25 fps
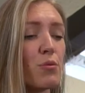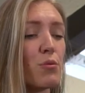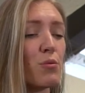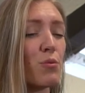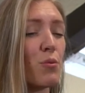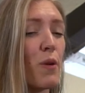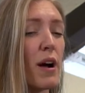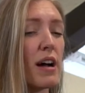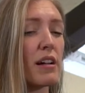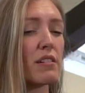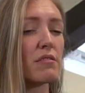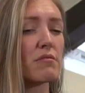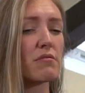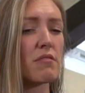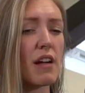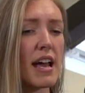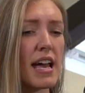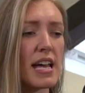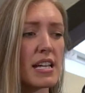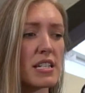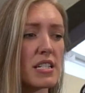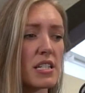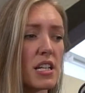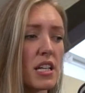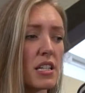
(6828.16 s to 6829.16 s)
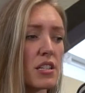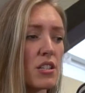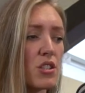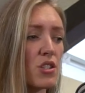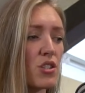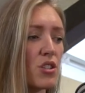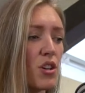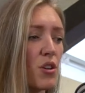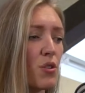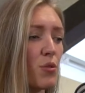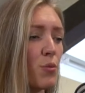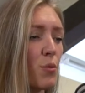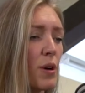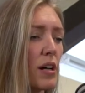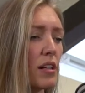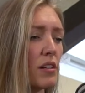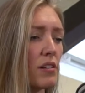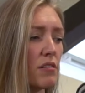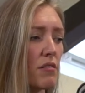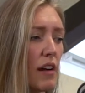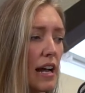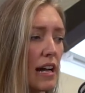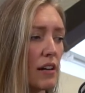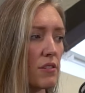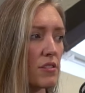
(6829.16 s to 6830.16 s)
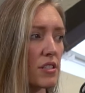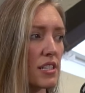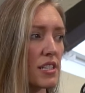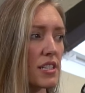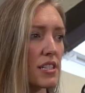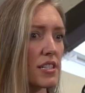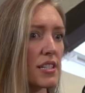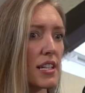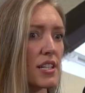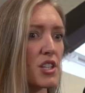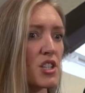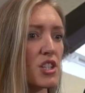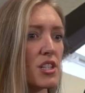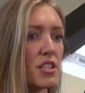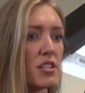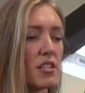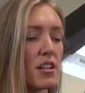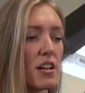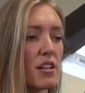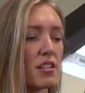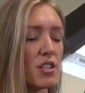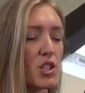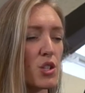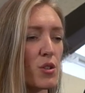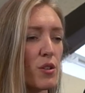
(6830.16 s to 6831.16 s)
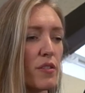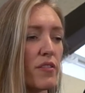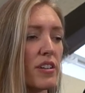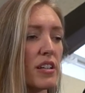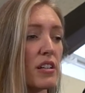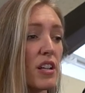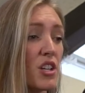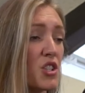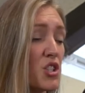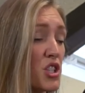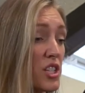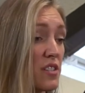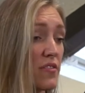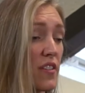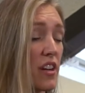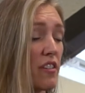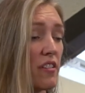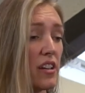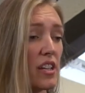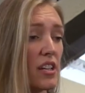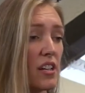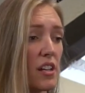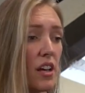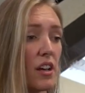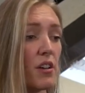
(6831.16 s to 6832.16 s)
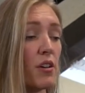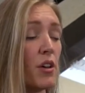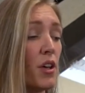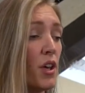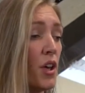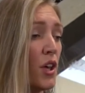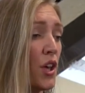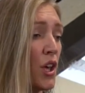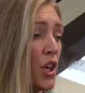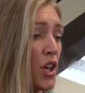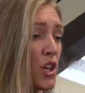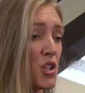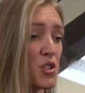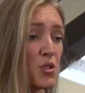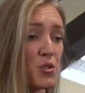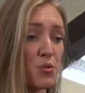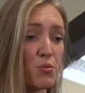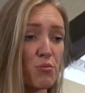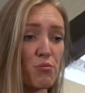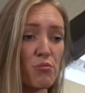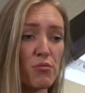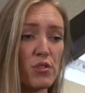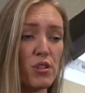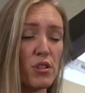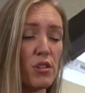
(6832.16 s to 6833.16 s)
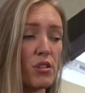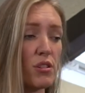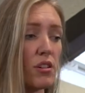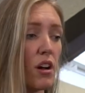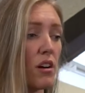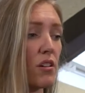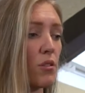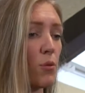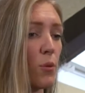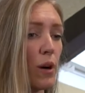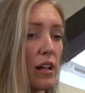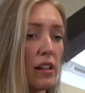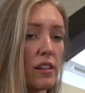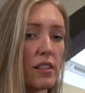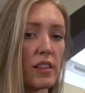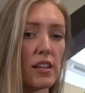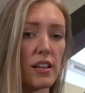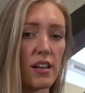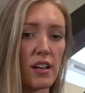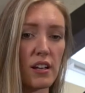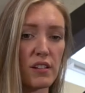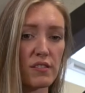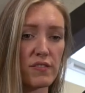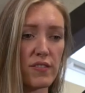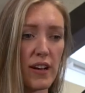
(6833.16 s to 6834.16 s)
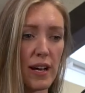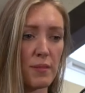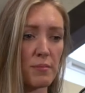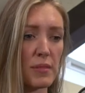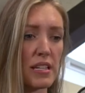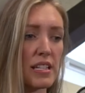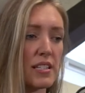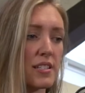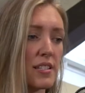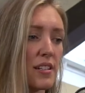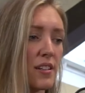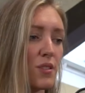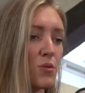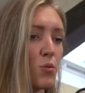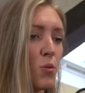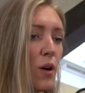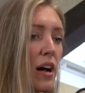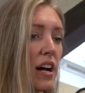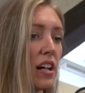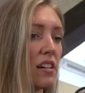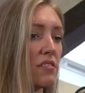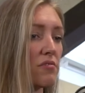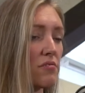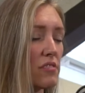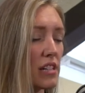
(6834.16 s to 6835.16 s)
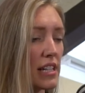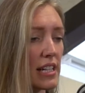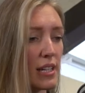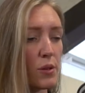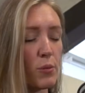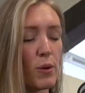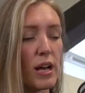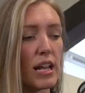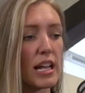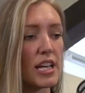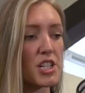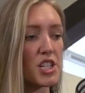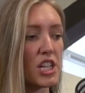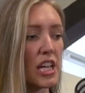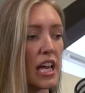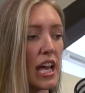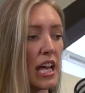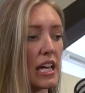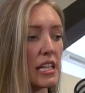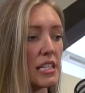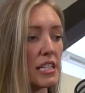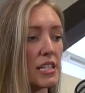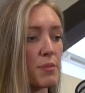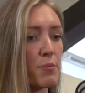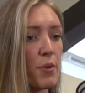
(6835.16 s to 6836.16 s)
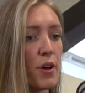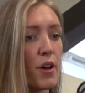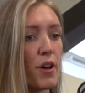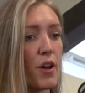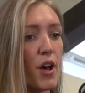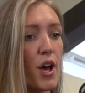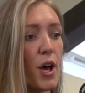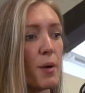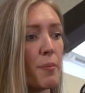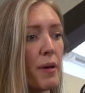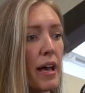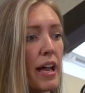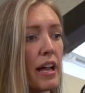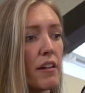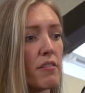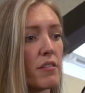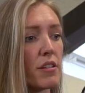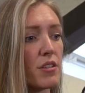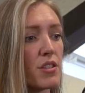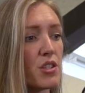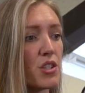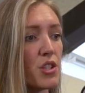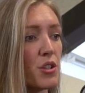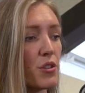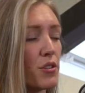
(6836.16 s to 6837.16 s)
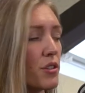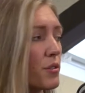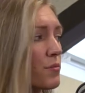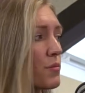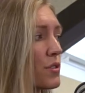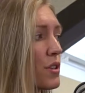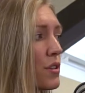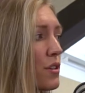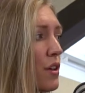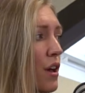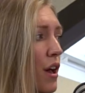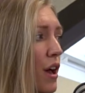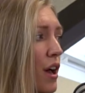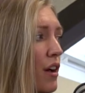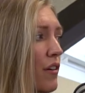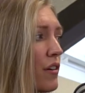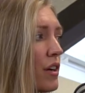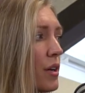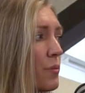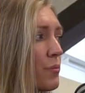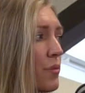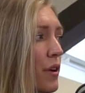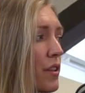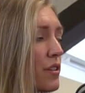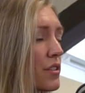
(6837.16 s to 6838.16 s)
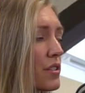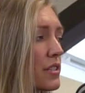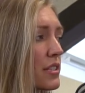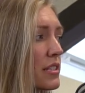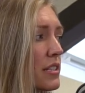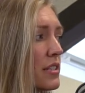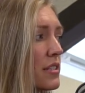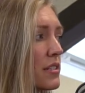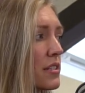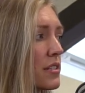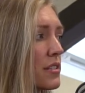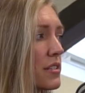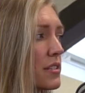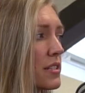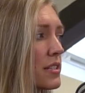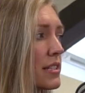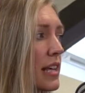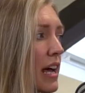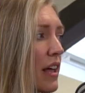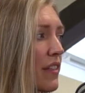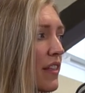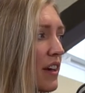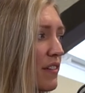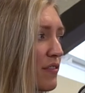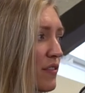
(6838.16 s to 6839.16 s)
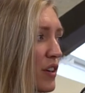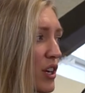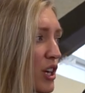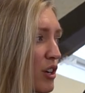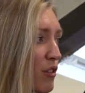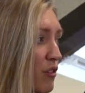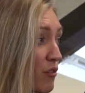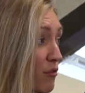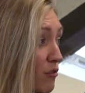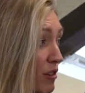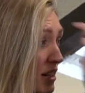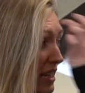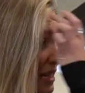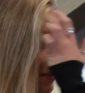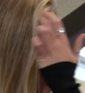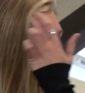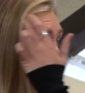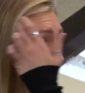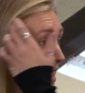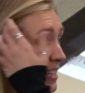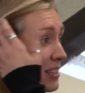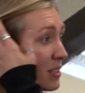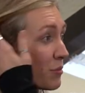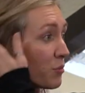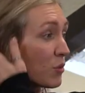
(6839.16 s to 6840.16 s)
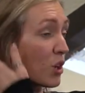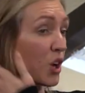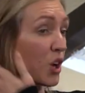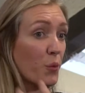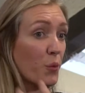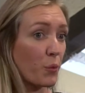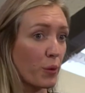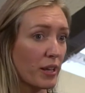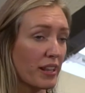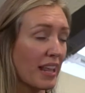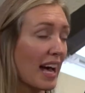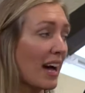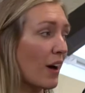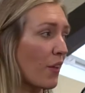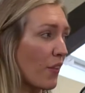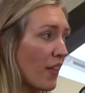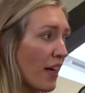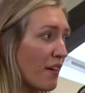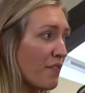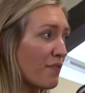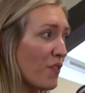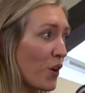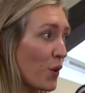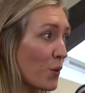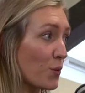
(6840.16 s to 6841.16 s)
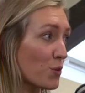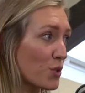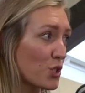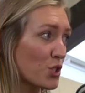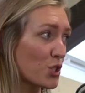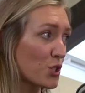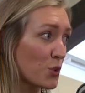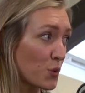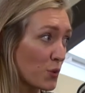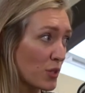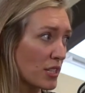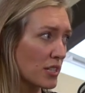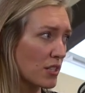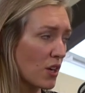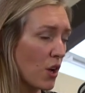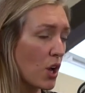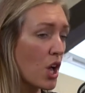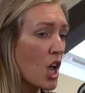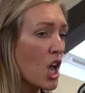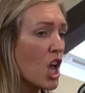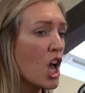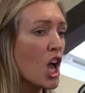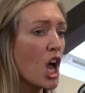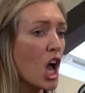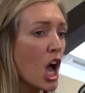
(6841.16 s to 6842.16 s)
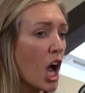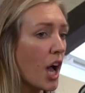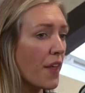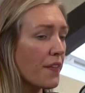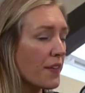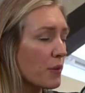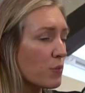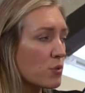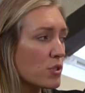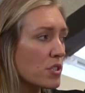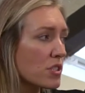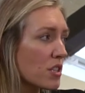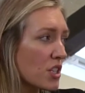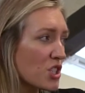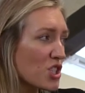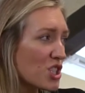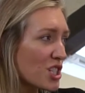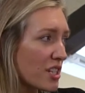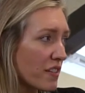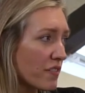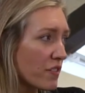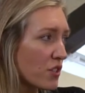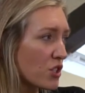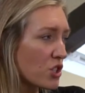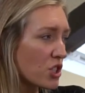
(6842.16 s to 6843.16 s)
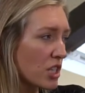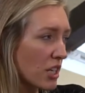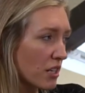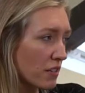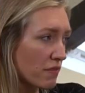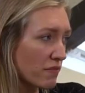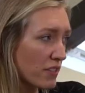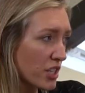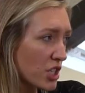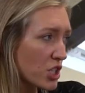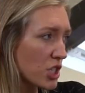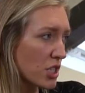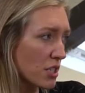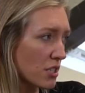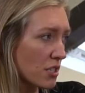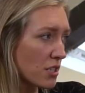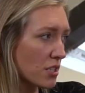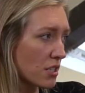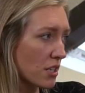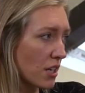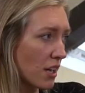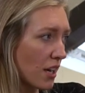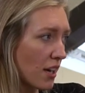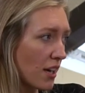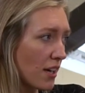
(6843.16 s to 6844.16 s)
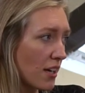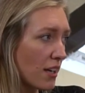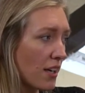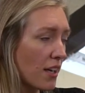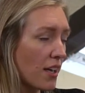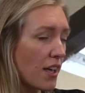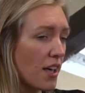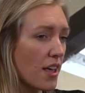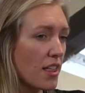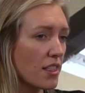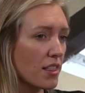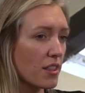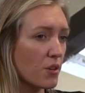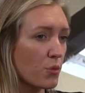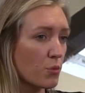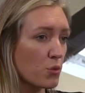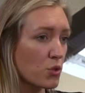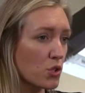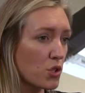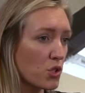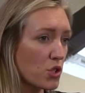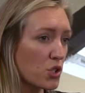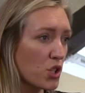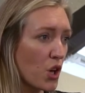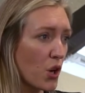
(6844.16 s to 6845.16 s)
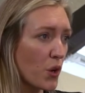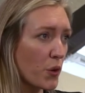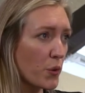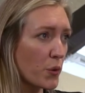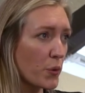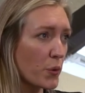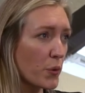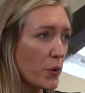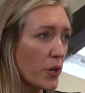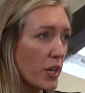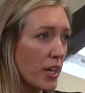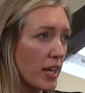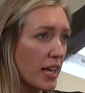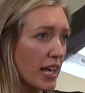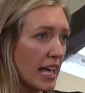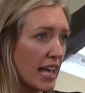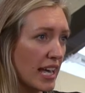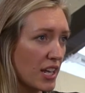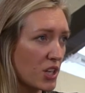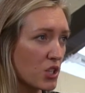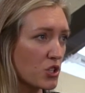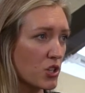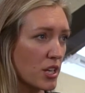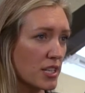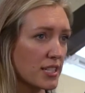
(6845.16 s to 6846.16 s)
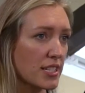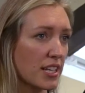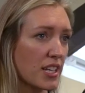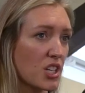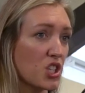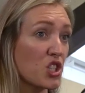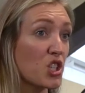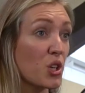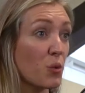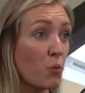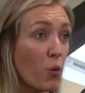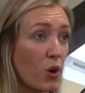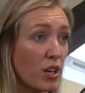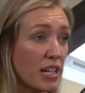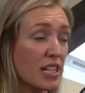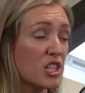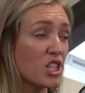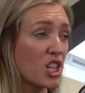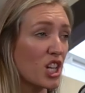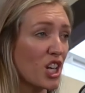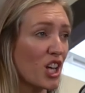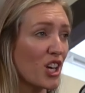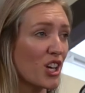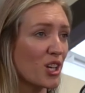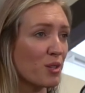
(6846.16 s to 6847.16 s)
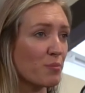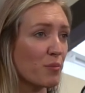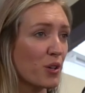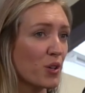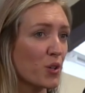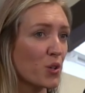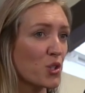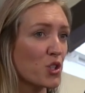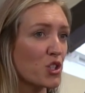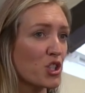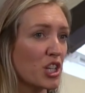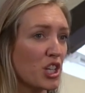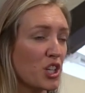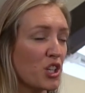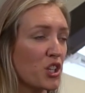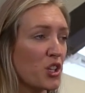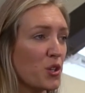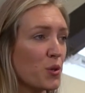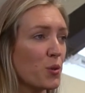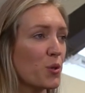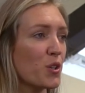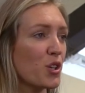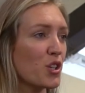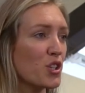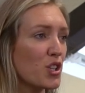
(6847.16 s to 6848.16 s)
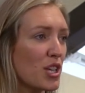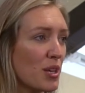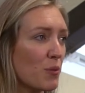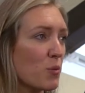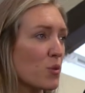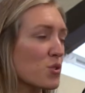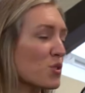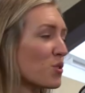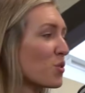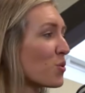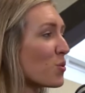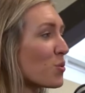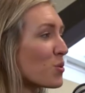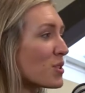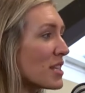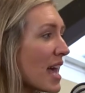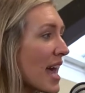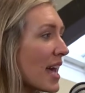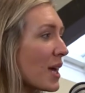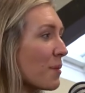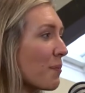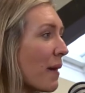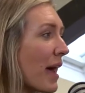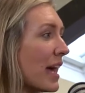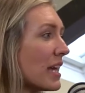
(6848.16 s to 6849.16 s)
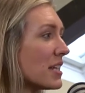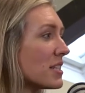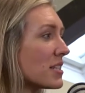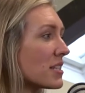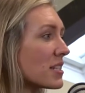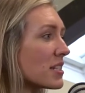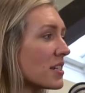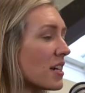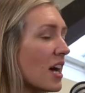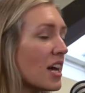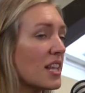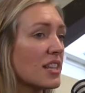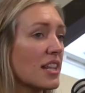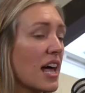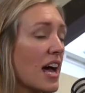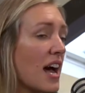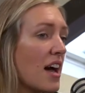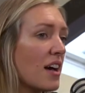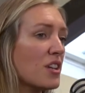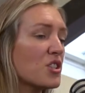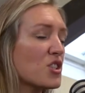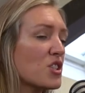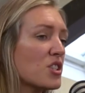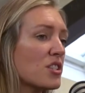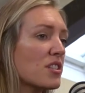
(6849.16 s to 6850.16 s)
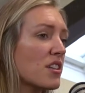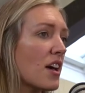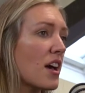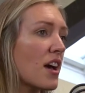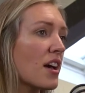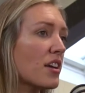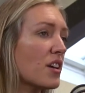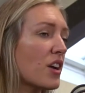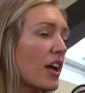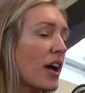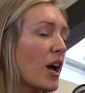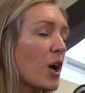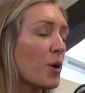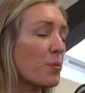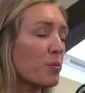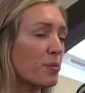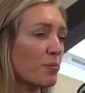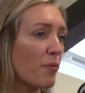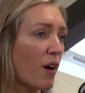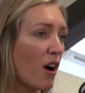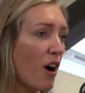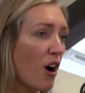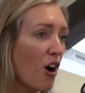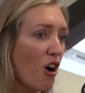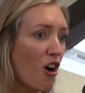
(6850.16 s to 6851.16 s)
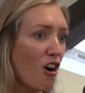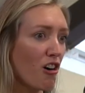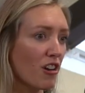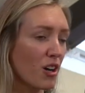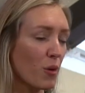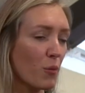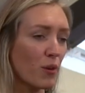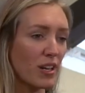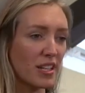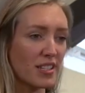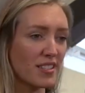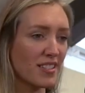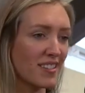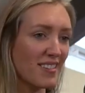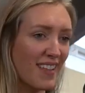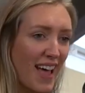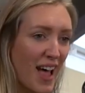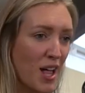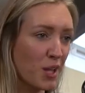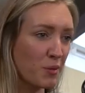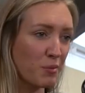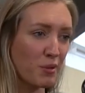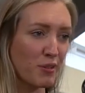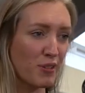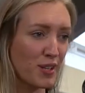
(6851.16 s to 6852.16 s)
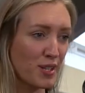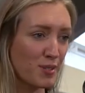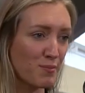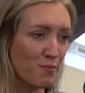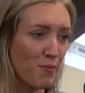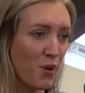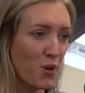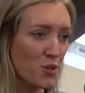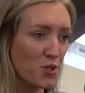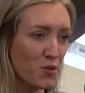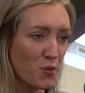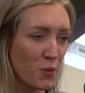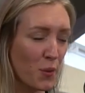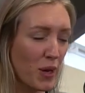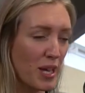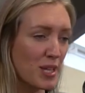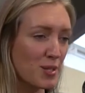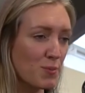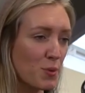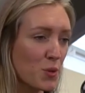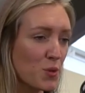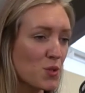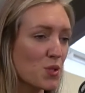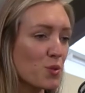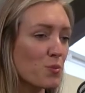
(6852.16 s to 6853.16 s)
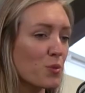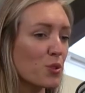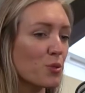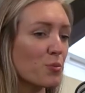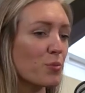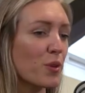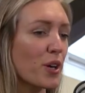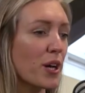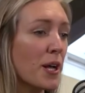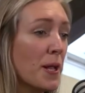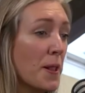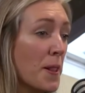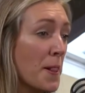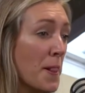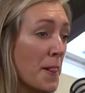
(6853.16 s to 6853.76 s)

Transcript: well read and so well grounded, and then she starts to reveal, and she's very, you know, she's young, wealthy girl, family's done well, really well educated, but her parents took them, her and her brothers and sisters to South Africa and really made them without their phones and do this. And there was such a difference. She had a richness to her that was so interesting and she wanted to learn because she knew that it wasn't all tech based and that just uh, you know opened my heart and i wanted to help her in as much a way as possible but